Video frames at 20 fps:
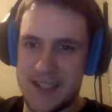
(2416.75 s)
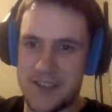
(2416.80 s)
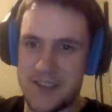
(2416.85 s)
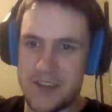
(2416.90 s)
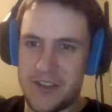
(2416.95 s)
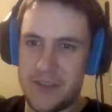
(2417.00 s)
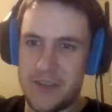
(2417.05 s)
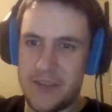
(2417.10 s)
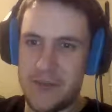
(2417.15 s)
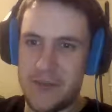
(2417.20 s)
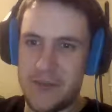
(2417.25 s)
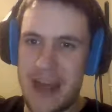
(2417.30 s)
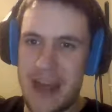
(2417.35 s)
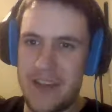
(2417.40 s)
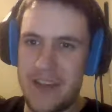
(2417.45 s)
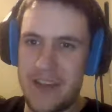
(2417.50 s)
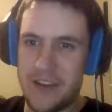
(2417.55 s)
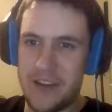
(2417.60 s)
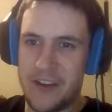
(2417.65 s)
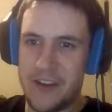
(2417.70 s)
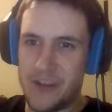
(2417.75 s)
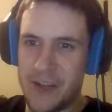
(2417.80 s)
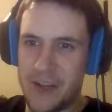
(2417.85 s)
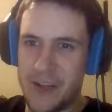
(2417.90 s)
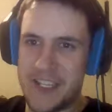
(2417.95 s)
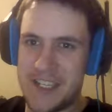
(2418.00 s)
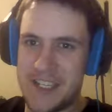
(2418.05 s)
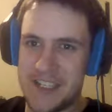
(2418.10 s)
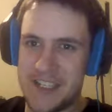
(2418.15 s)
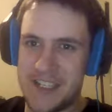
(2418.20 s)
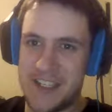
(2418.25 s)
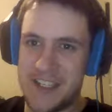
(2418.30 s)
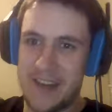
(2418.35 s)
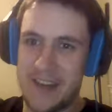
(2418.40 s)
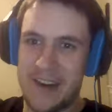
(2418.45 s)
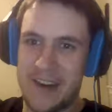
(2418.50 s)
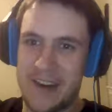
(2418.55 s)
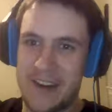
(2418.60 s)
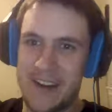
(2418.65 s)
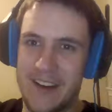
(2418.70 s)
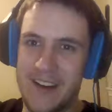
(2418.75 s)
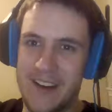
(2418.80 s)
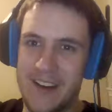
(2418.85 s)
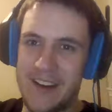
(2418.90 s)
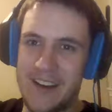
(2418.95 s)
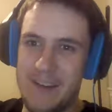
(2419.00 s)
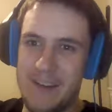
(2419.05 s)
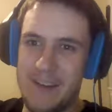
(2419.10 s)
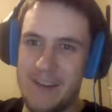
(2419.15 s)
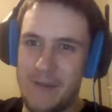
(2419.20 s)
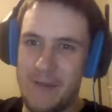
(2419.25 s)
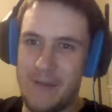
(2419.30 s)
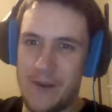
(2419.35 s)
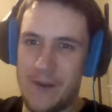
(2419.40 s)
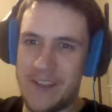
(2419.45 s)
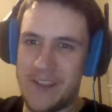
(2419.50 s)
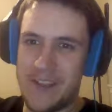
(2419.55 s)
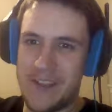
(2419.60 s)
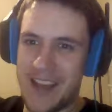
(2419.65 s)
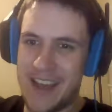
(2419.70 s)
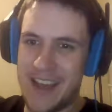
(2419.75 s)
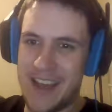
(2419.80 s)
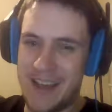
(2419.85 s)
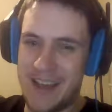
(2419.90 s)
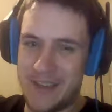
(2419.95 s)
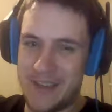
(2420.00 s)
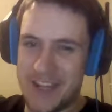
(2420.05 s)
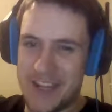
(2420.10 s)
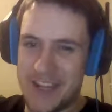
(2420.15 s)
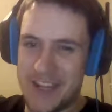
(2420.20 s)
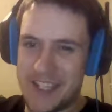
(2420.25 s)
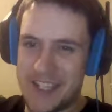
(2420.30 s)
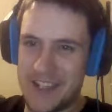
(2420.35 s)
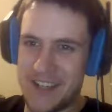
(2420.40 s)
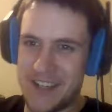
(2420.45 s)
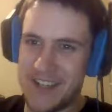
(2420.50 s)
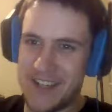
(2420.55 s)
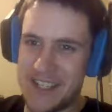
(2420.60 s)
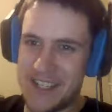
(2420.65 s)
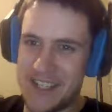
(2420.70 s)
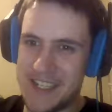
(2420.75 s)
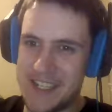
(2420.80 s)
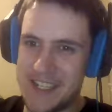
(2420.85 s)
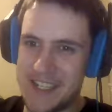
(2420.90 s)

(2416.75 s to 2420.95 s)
too bad that Chris isn't here for the next series.